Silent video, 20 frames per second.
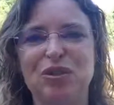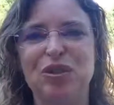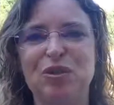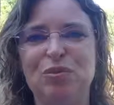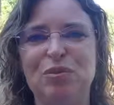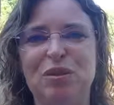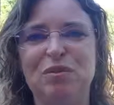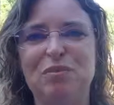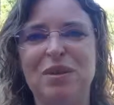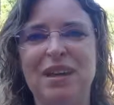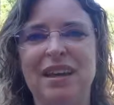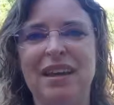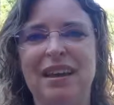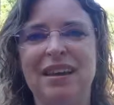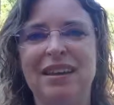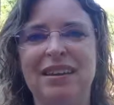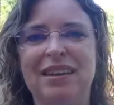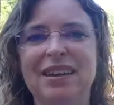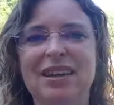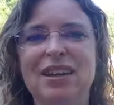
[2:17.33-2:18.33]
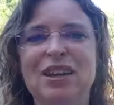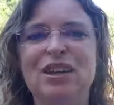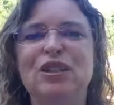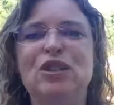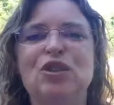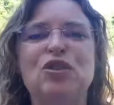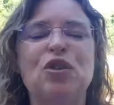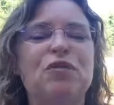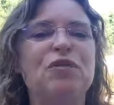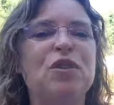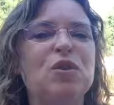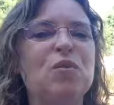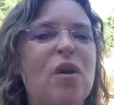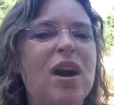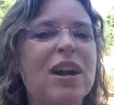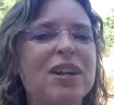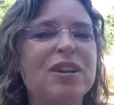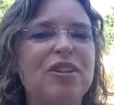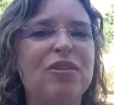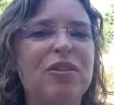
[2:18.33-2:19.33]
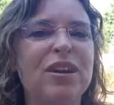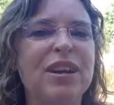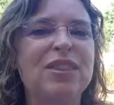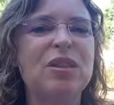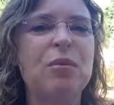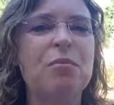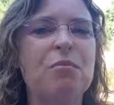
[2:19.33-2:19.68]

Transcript: human being. So if you want to create the